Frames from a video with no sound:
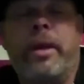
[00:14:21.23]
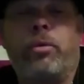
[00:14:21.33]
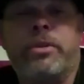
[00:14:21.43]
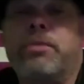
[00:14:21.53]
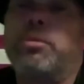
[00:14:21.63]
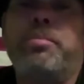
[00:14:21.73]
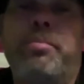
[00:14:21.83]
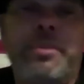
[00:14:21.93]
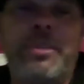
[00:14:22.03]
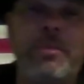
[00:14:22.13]
with some
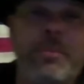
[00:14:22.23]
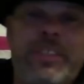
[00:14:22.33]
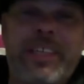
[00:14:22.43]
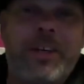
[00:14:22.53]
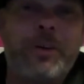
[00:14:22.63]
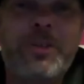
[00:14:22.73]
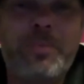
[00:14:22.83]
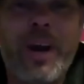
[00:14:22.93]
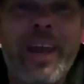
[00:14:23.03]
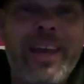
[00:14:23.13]
mosquito
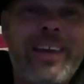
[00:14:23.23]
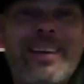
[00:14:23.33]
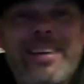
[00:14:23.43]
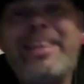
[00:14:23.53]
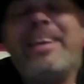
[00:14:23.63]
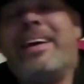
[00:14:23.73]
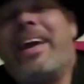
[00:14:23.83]
spray, and